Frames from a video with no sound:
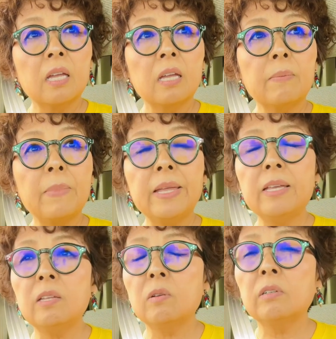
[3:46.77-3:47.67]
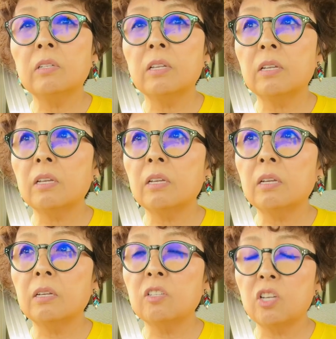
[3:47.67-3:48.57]
many non
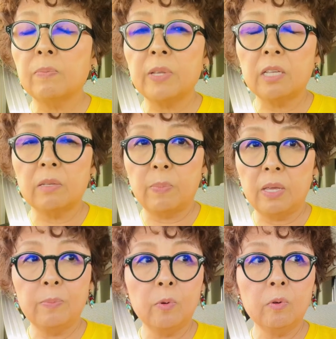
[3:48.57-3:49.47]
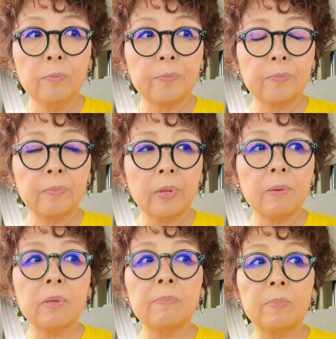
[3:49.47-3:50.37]
uh, Japanese people,
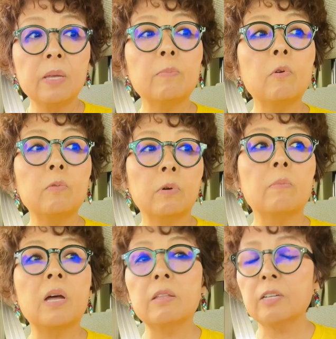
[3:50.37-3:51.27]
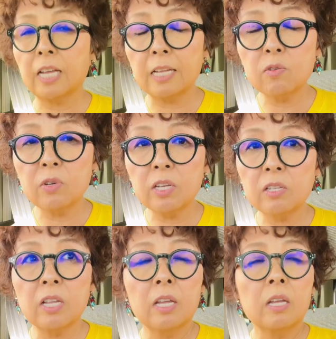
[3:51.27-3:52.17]
I mean people from other countries,